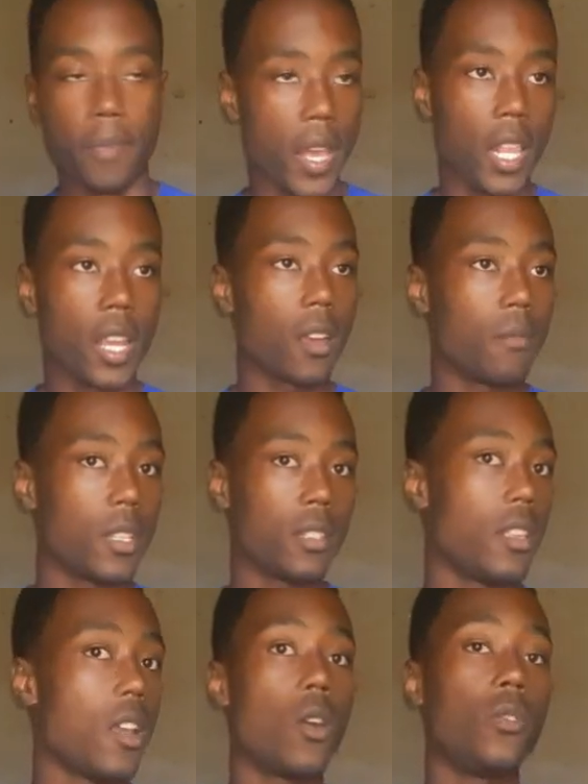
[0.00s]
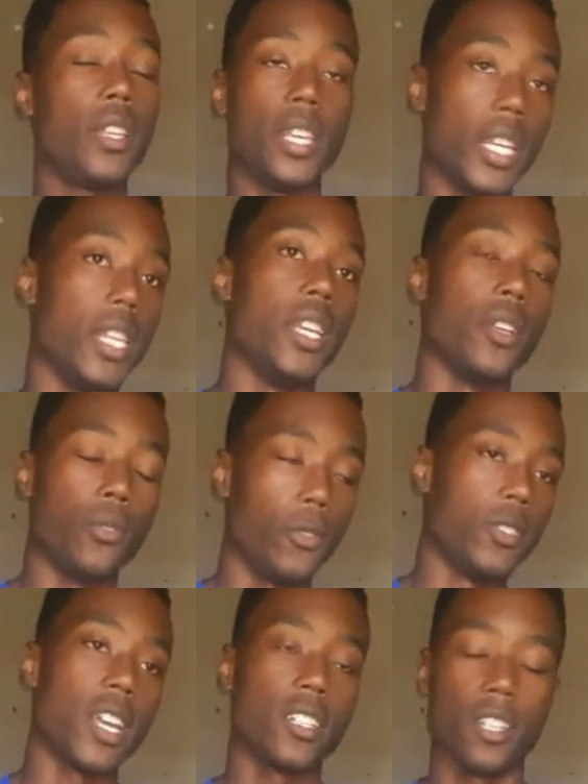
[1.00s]
Bellingham is the only idiot who
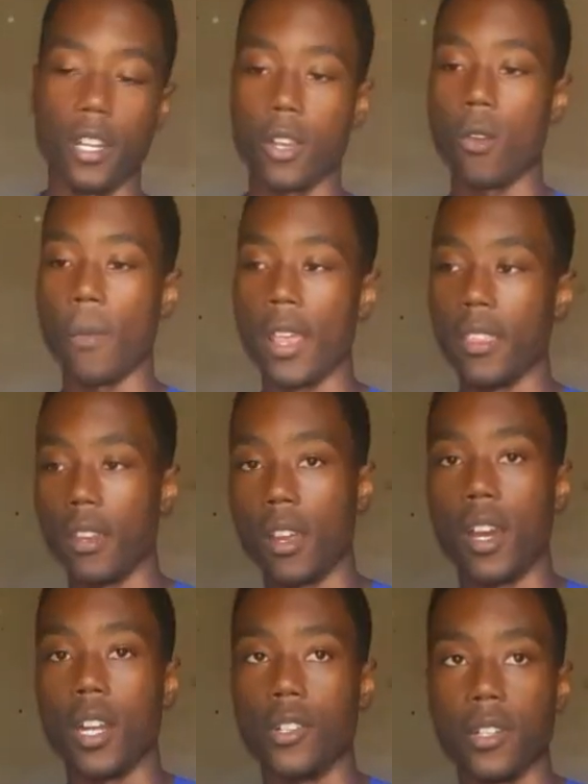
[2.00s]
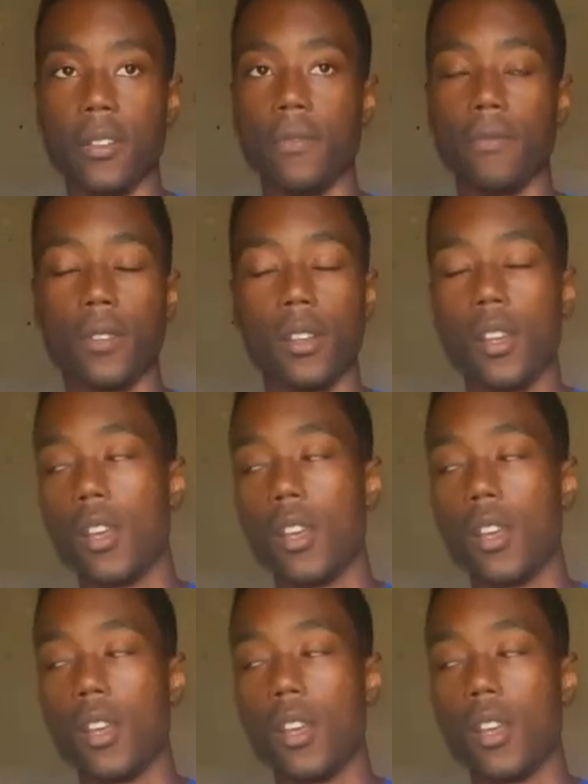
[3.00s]
has actually commanded 100.